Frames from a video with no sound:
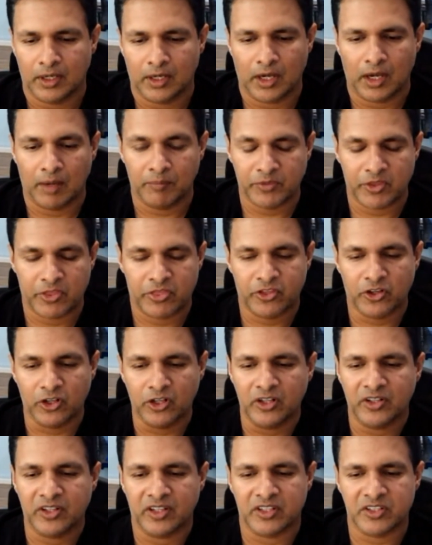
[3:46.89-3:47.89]
Um, the
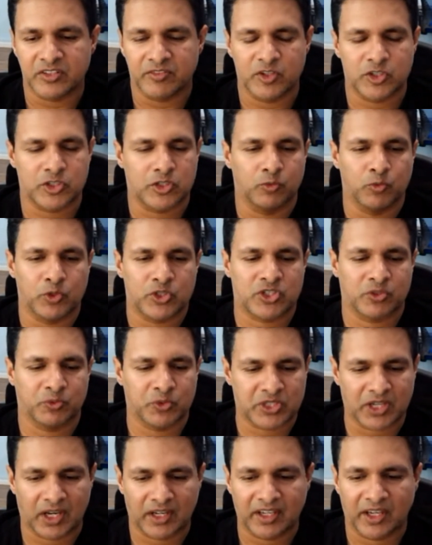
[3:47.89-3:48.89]
third division, which
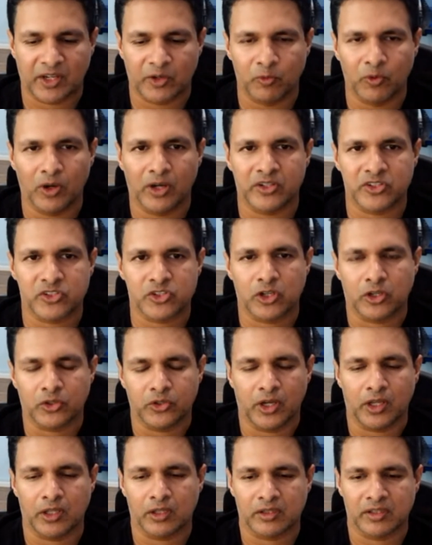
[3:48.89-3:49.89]
which I kind of run, is called
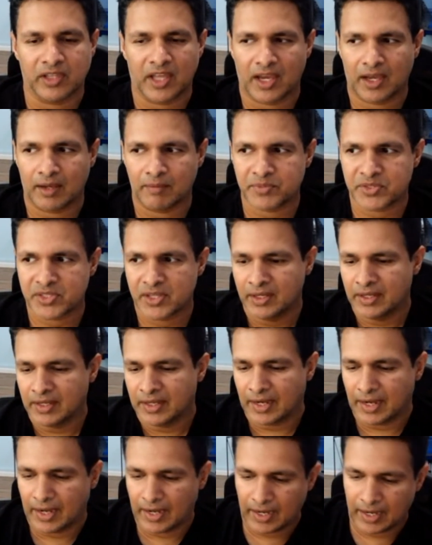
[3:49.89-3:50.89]
Hulk Labs,
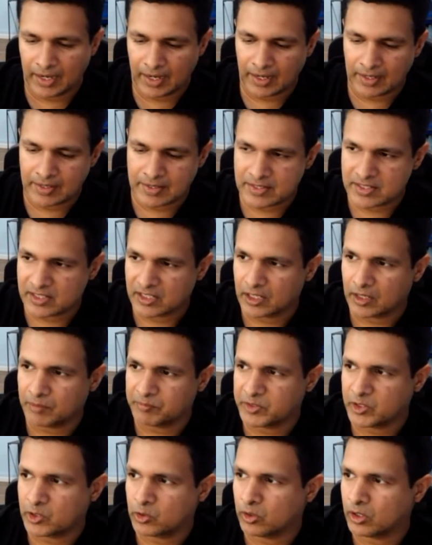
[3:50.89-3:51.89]
and um,
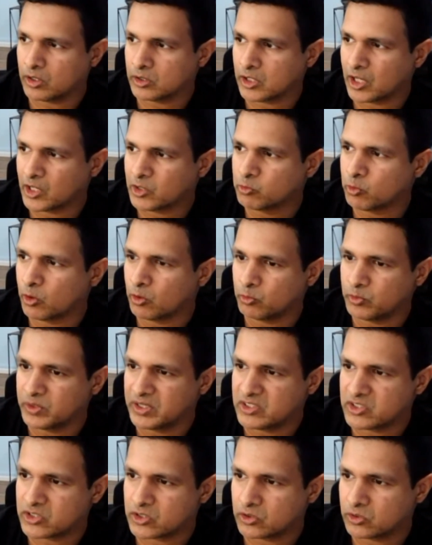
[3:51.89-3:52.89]
you know a lot of what
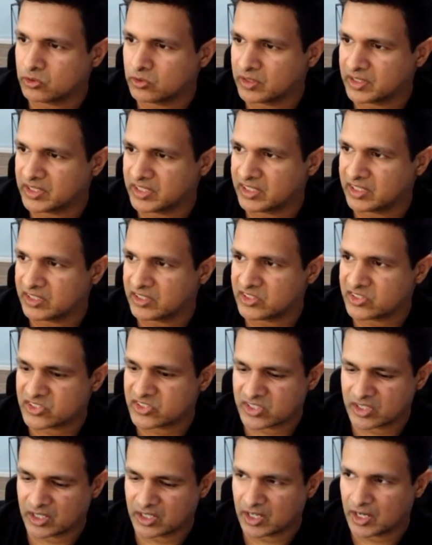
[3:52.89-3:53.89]
we do
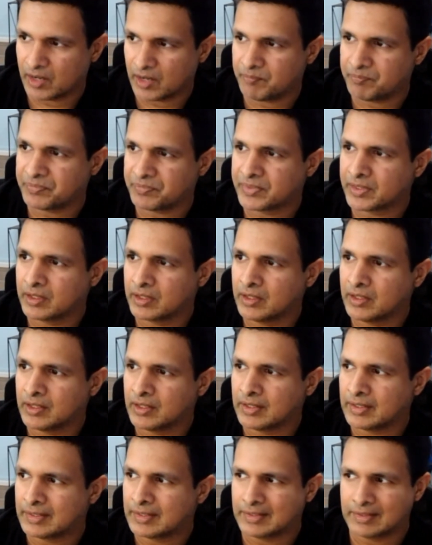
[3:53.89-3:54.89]
is um,
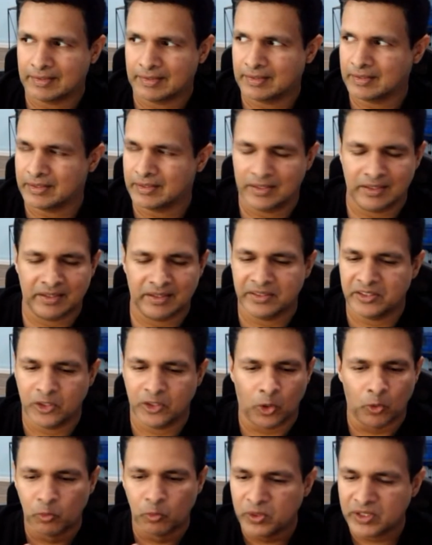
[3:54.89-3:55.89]
you
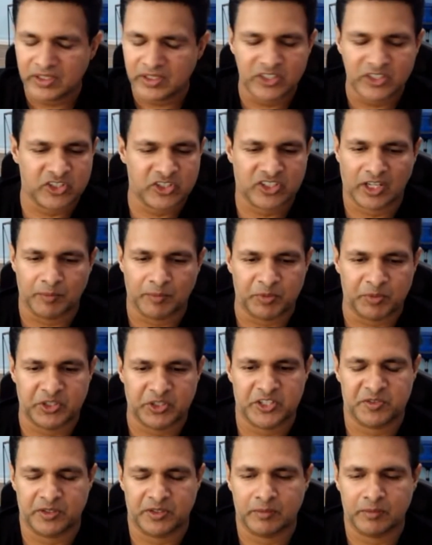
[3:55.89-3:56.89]
know really just kind of
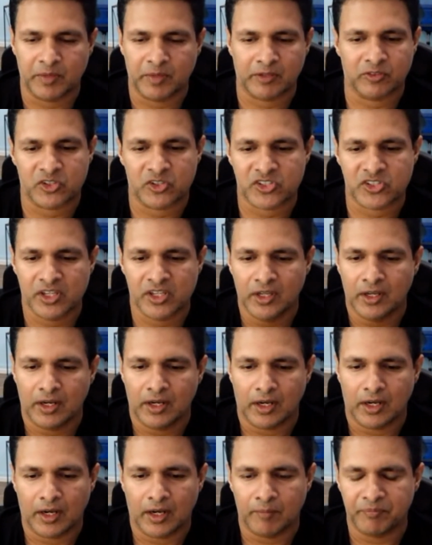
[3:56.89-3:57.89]
participate in the metaverse.
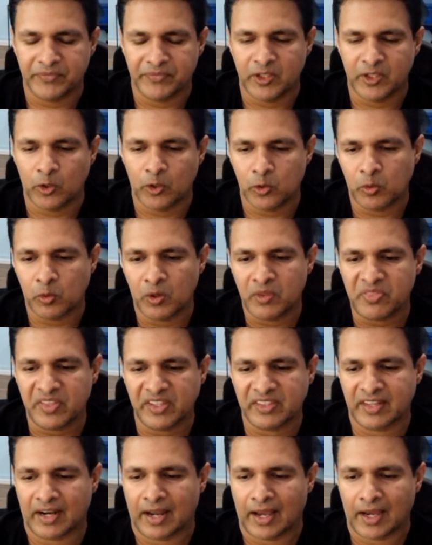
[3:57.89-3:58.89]
Um, you know, the one thing
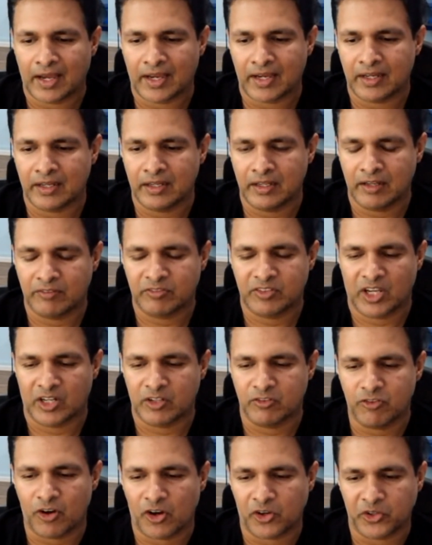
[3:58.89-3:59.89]
that I have kind
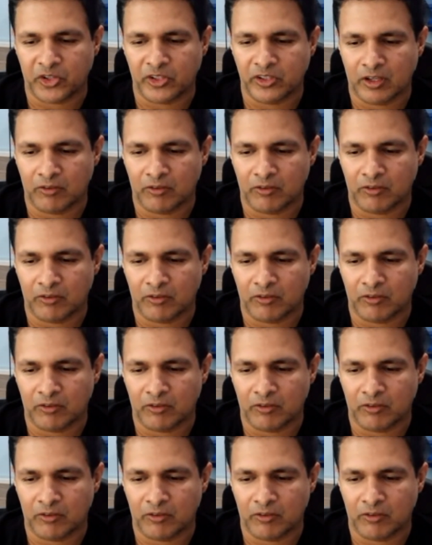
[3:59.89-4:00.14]
of fallen in